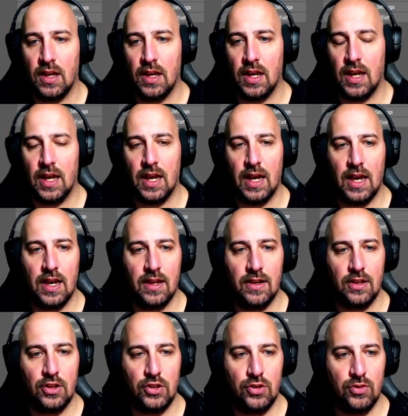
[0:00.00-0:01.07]
and
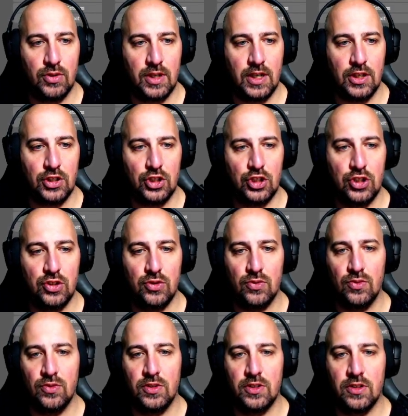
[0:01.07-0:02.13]
you can
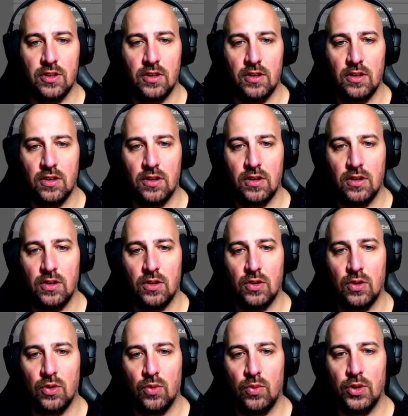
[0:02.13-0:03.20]
choose
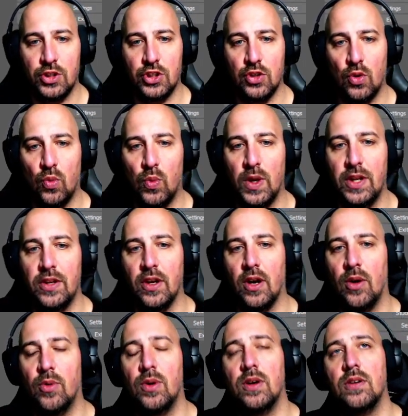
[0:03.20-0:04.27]
which
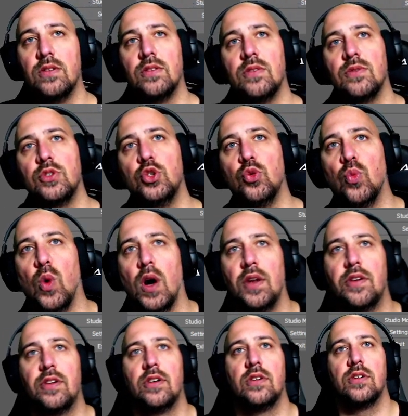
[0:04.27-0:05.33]
window you
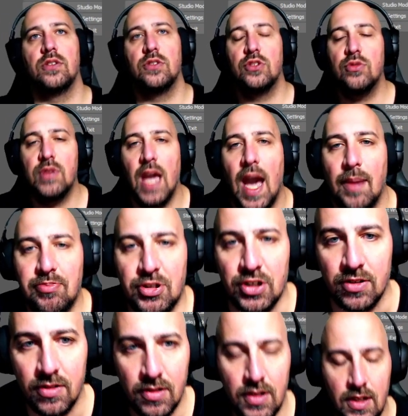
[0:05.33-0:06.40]
want to capture.
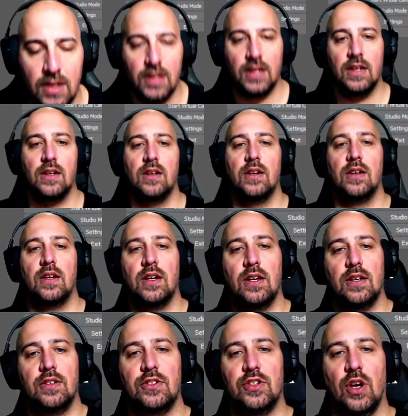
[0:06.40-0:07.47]

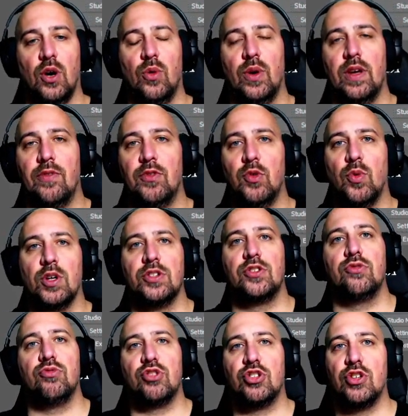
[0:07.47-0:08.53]
So if you want to
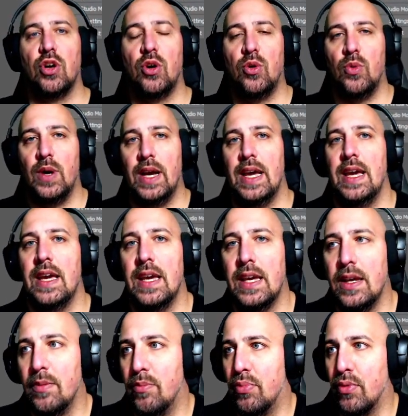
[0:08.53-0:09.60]
show a
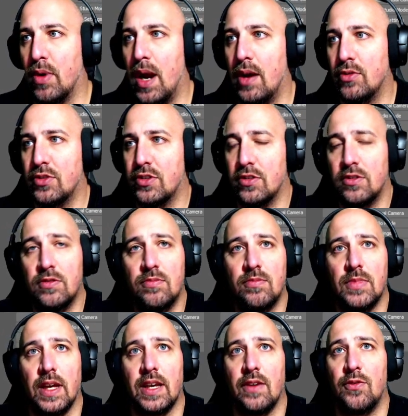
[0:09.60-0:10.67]
browser,
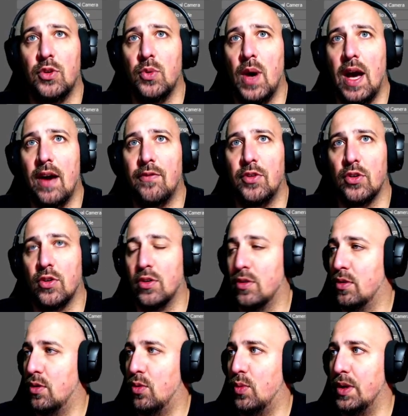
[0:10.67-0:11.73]
like if you have your
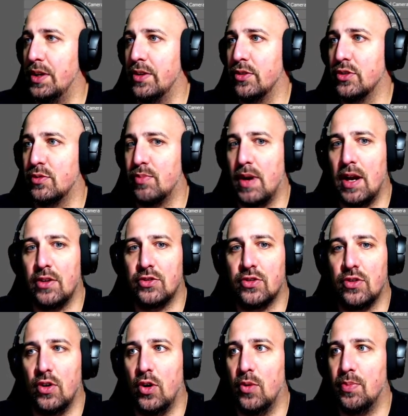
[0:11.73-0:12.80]
Windows browser
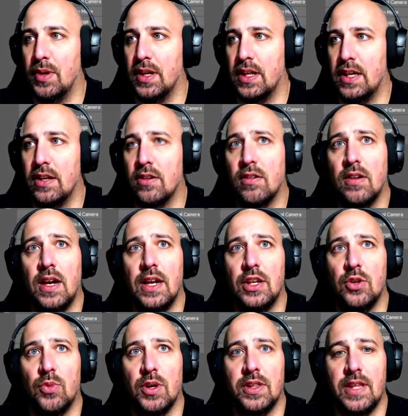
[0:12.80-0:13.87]
open here and you
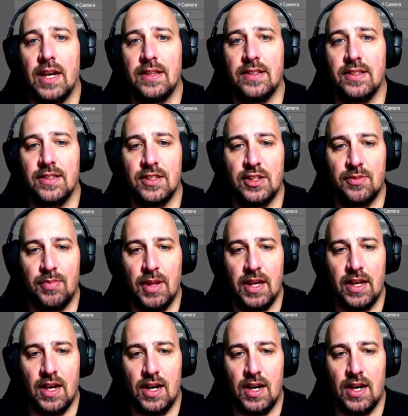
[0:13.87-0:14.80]
want that to display on